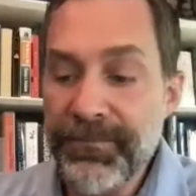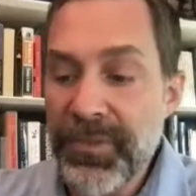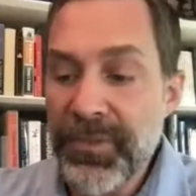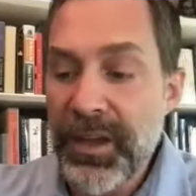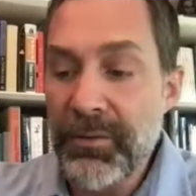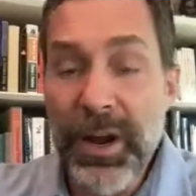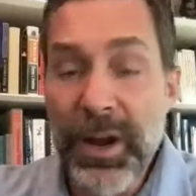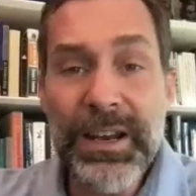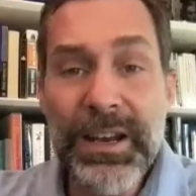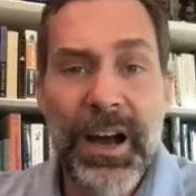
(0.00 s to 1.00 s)
right
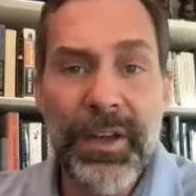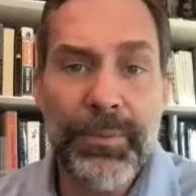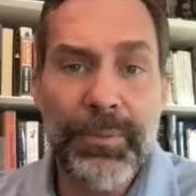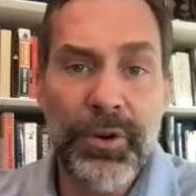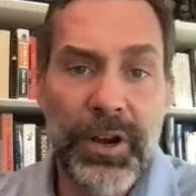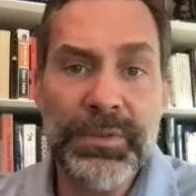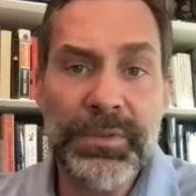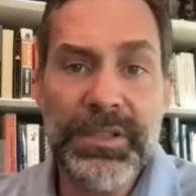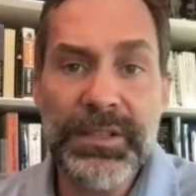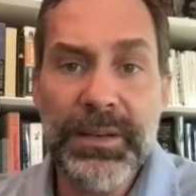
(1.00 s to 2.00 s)
now that program
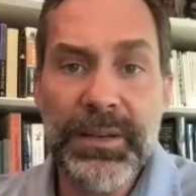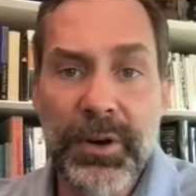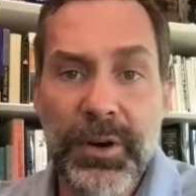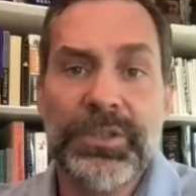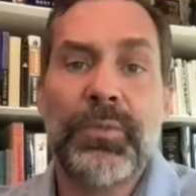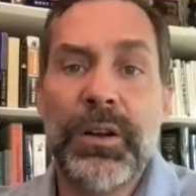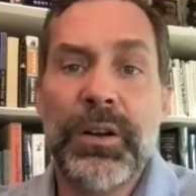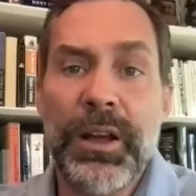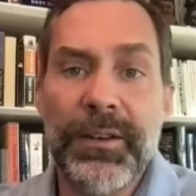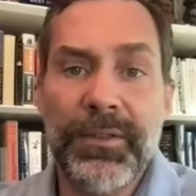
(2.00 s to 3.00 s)
sits at parks and
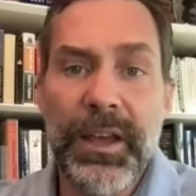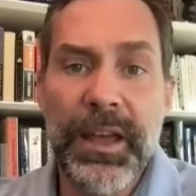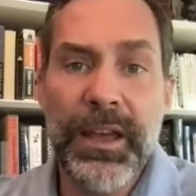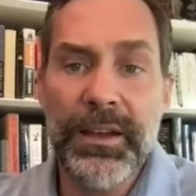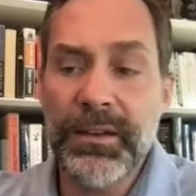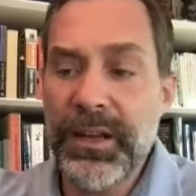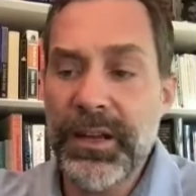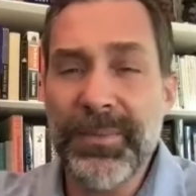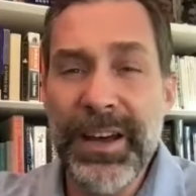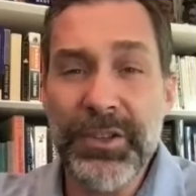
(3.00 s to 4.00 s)
wildlife and it's
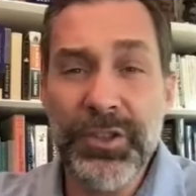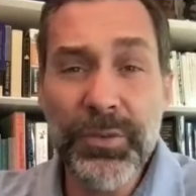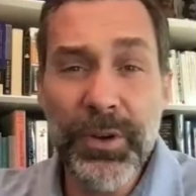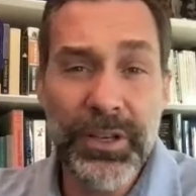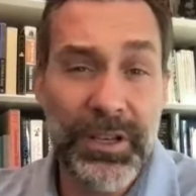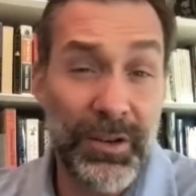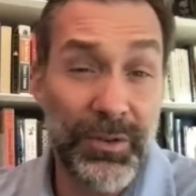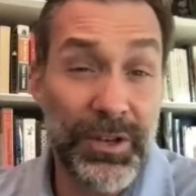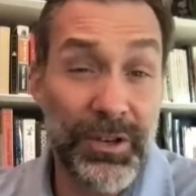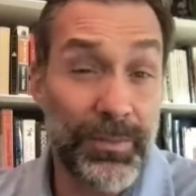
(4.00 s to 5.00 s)
about a $2 million a
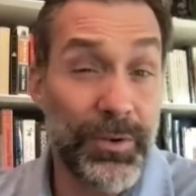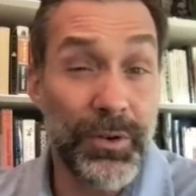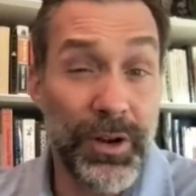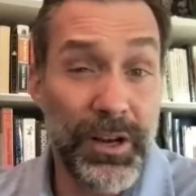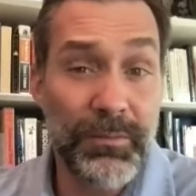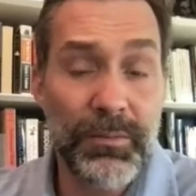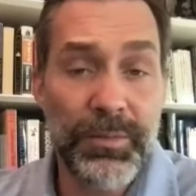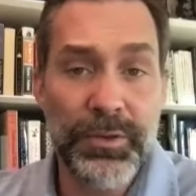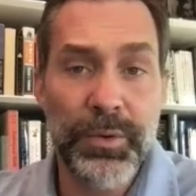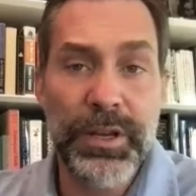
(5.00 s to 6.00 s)
year program
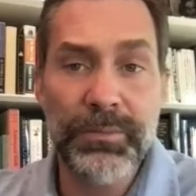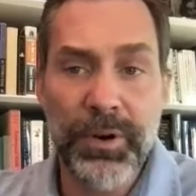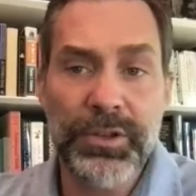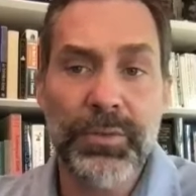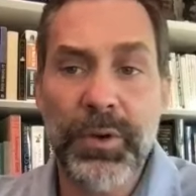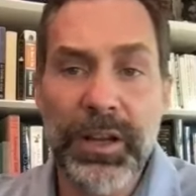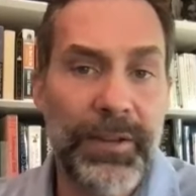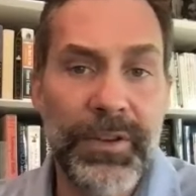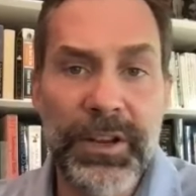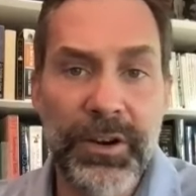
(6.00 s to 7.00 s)
between parks and
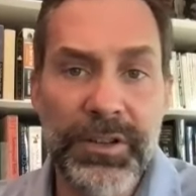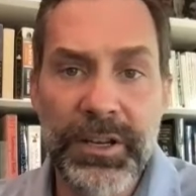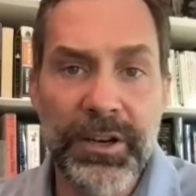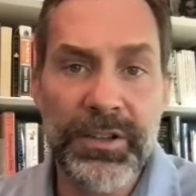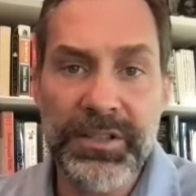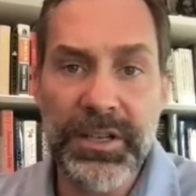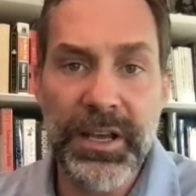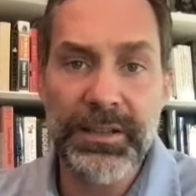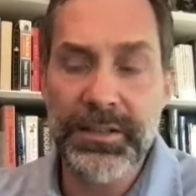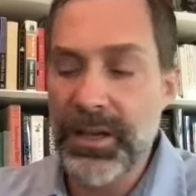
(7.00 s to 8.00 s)
wildlife and our
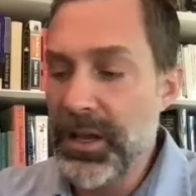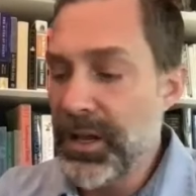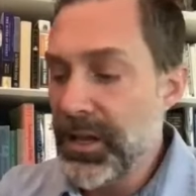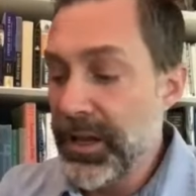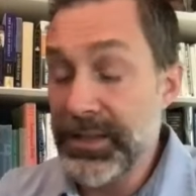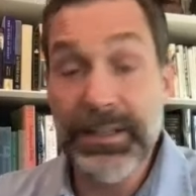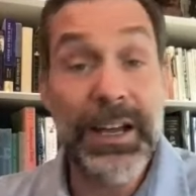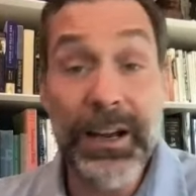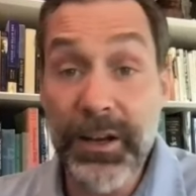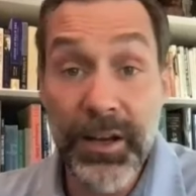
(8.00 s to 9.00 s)
nrcs it's
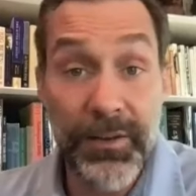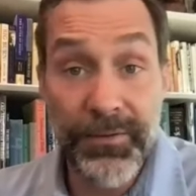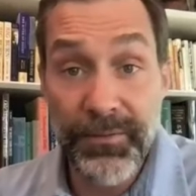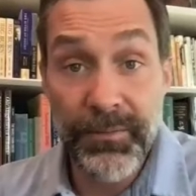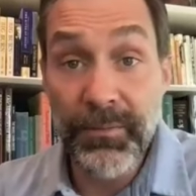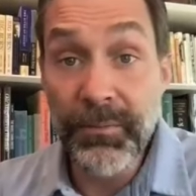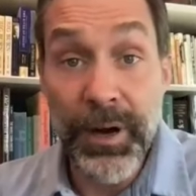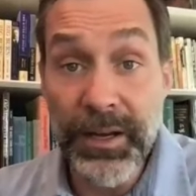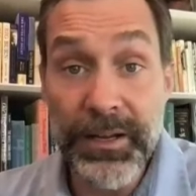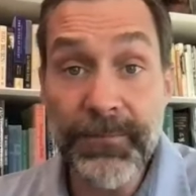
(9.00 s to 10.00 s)
not enough
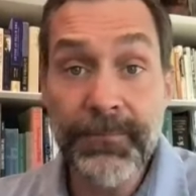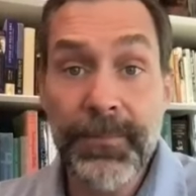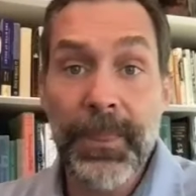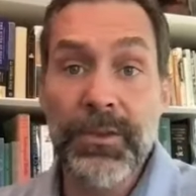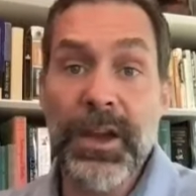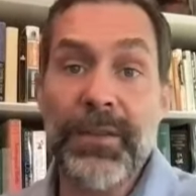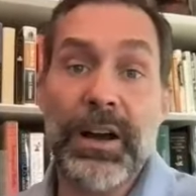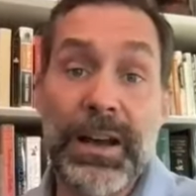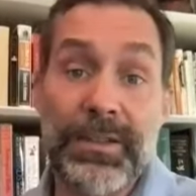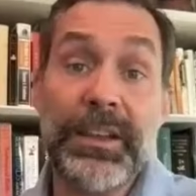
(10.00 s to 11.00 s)
money you have a,
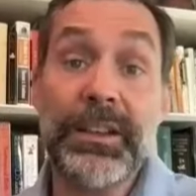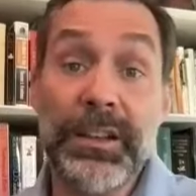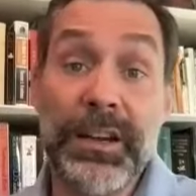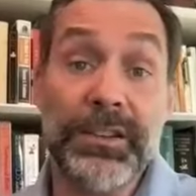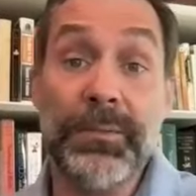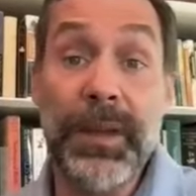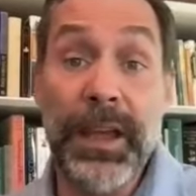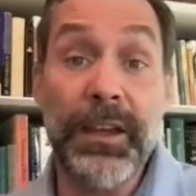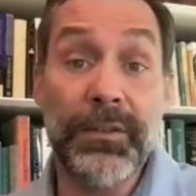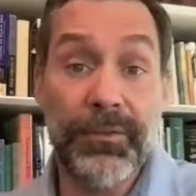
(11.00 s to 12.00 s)
I think a lot of
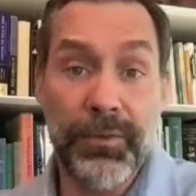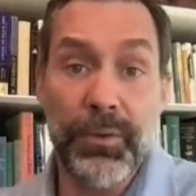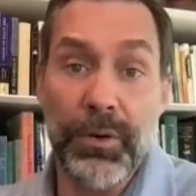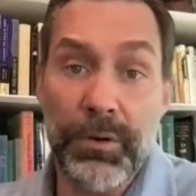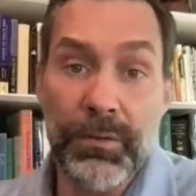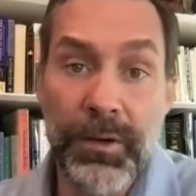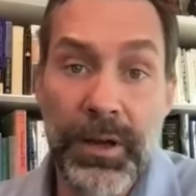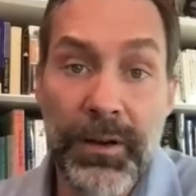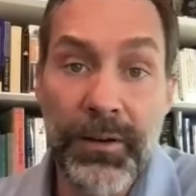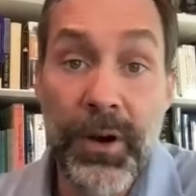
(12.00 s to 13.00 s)
demand for
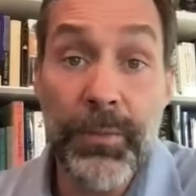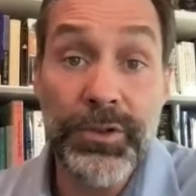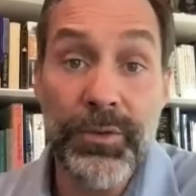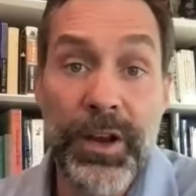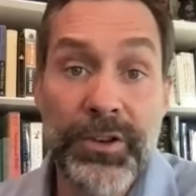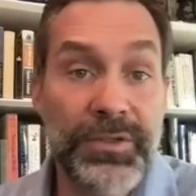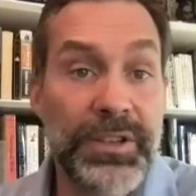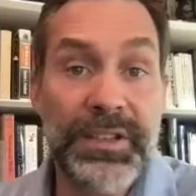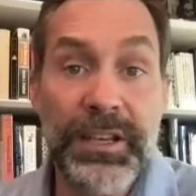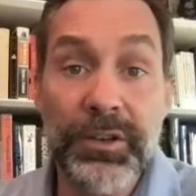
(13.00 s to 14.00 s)
uh, farmers and ranchers
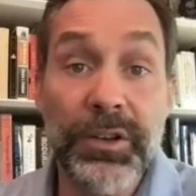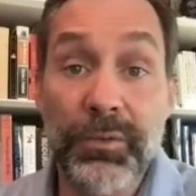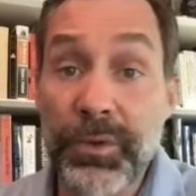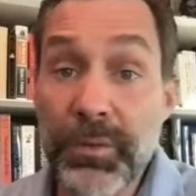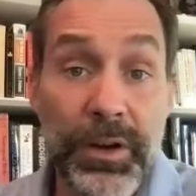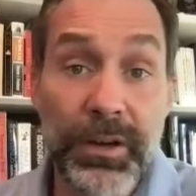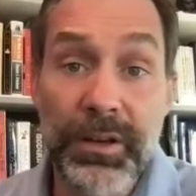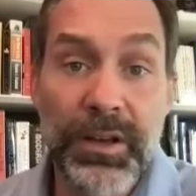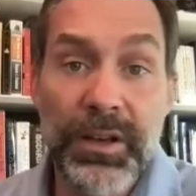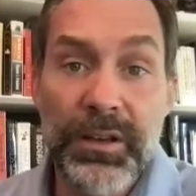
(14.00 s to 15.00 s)
that say look we want to
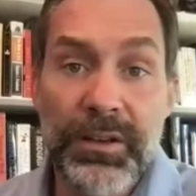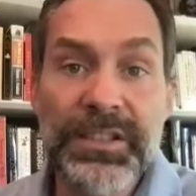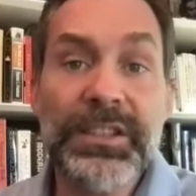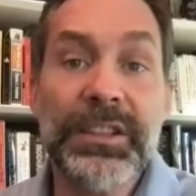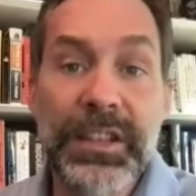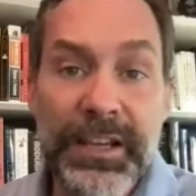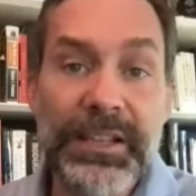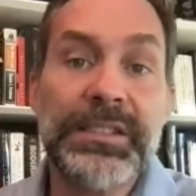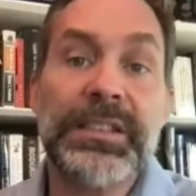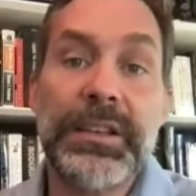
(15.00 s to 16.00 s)
this is a
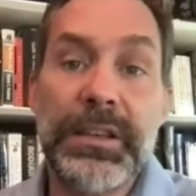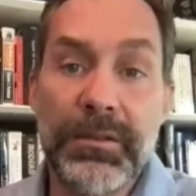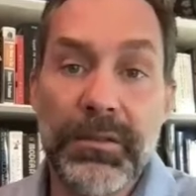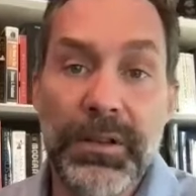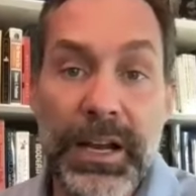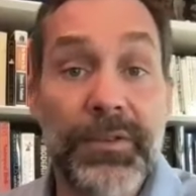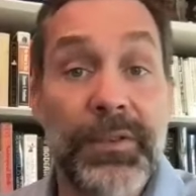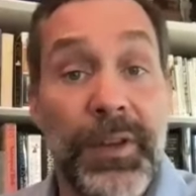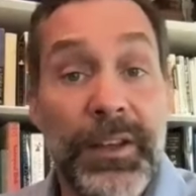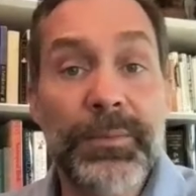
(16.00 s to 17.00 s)
legacy kind of
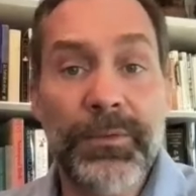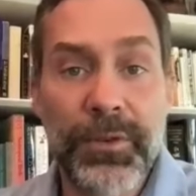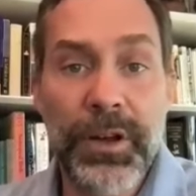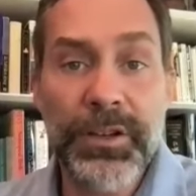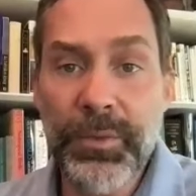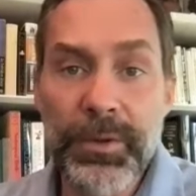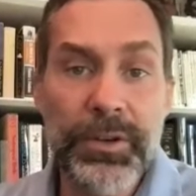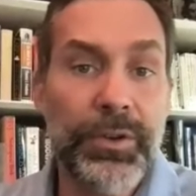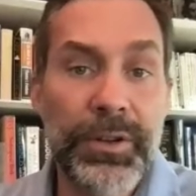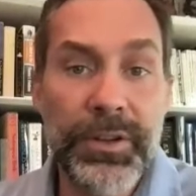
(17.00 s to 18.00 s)
investment for us we've been
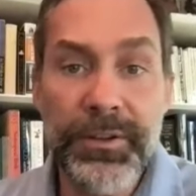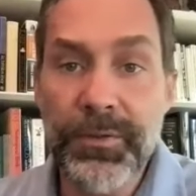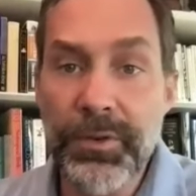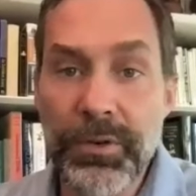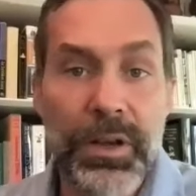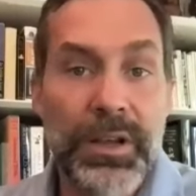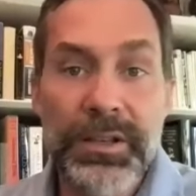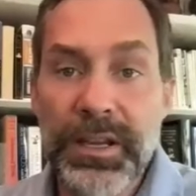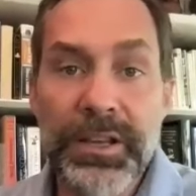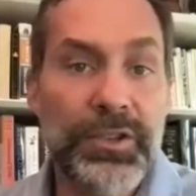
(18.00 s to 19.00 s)
doing this for
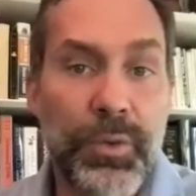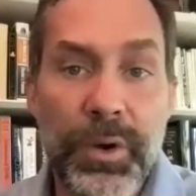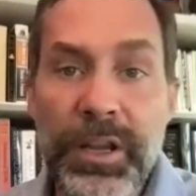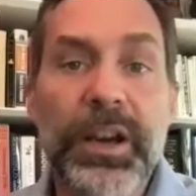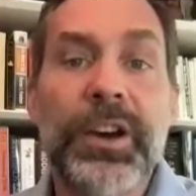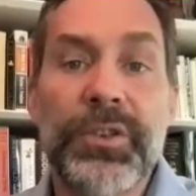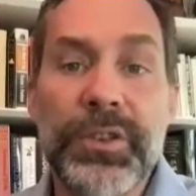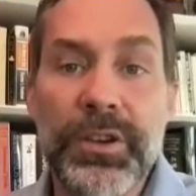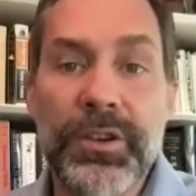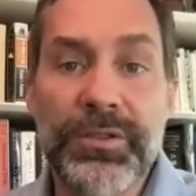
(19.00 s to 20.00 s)
10 20 100
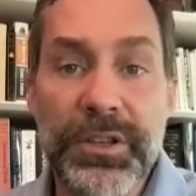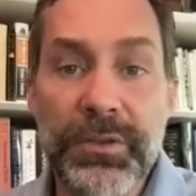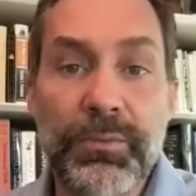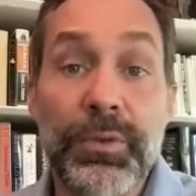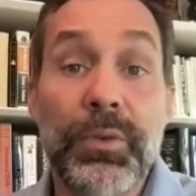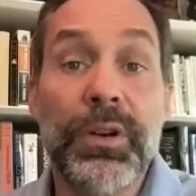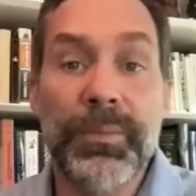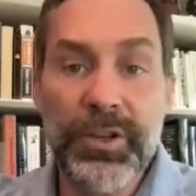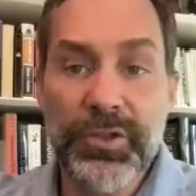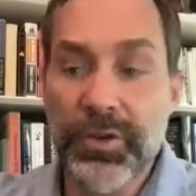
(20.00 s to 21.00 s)
years and we want to
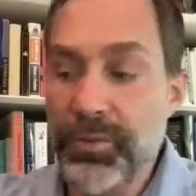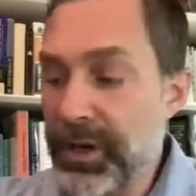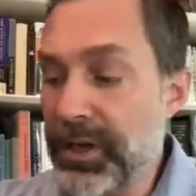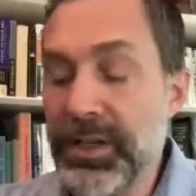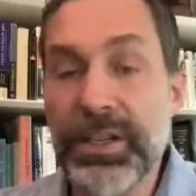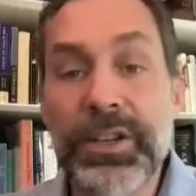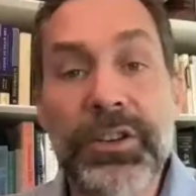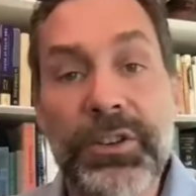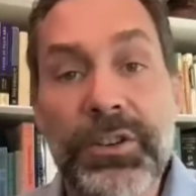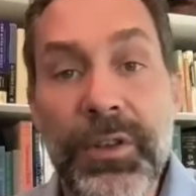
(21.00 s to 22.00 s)
make sure we can continue to
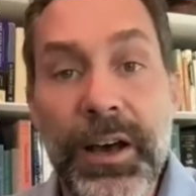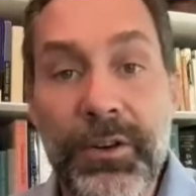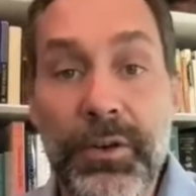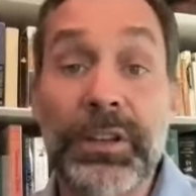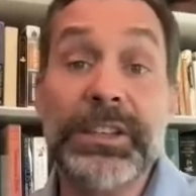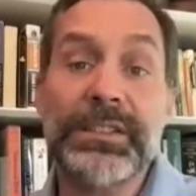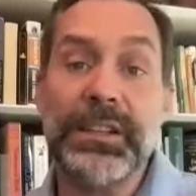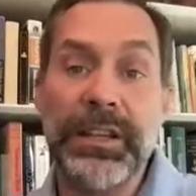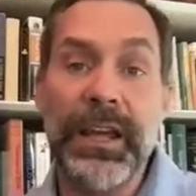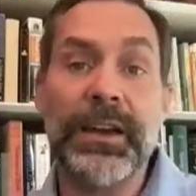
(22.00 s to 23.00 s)
do that or at least the
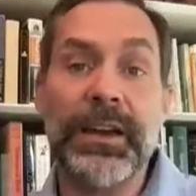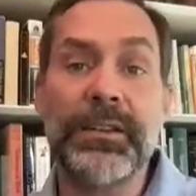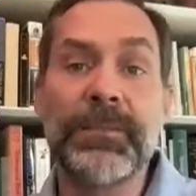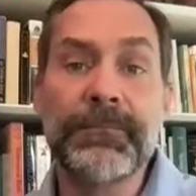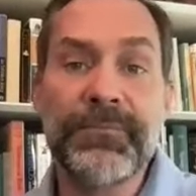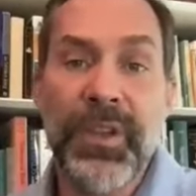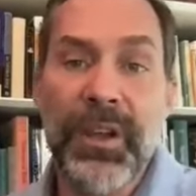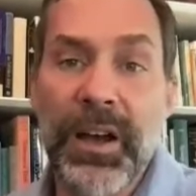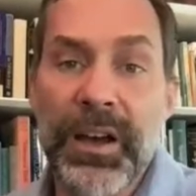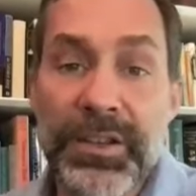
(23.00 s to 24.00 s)
land
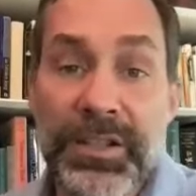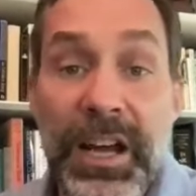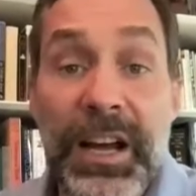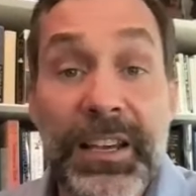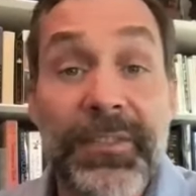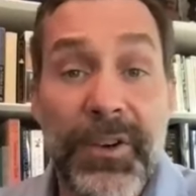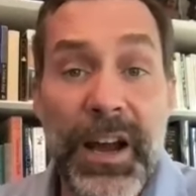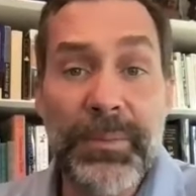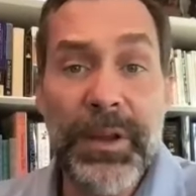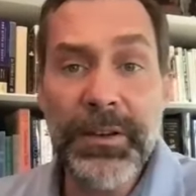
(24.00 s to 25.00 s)
uh, does not get
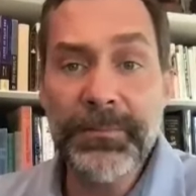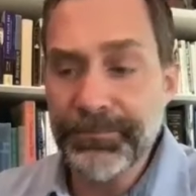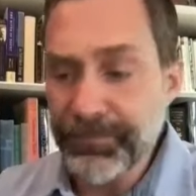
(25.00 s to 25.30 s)
fragmented